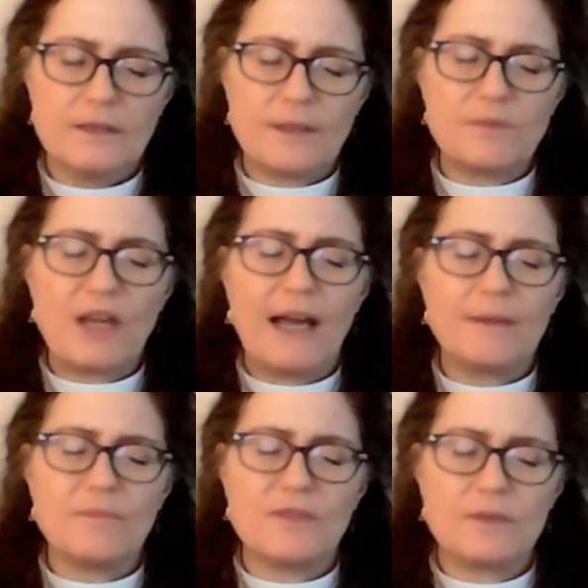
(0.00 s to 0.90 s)

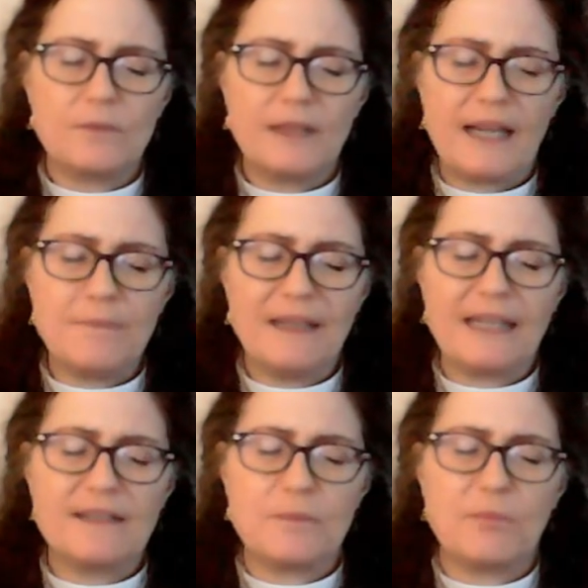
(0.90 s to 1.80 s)
Sometimes when I
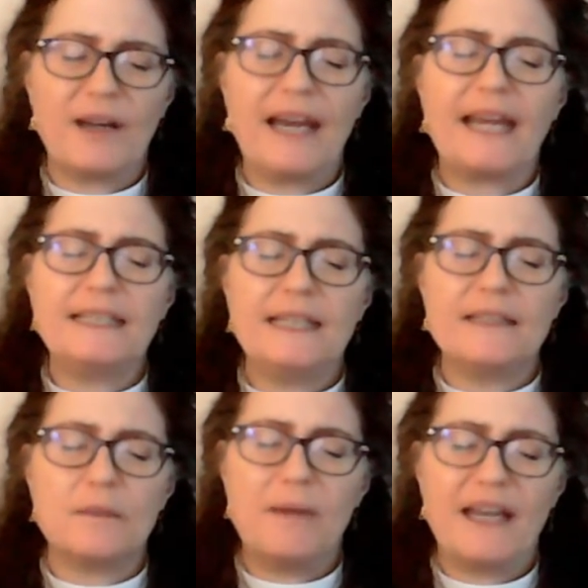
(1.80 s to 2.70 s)
begin to pray, I
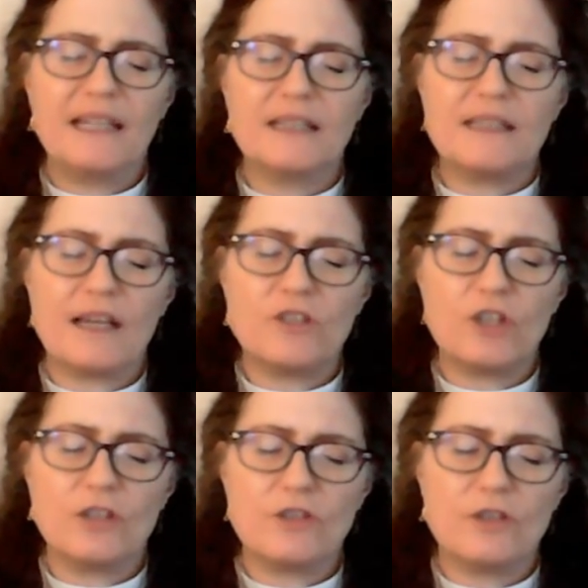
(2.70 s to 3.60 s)
need to pay
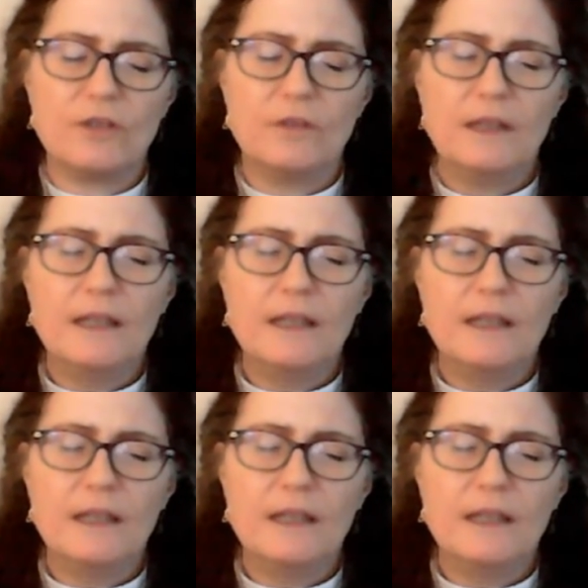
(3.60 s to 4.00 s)
attention to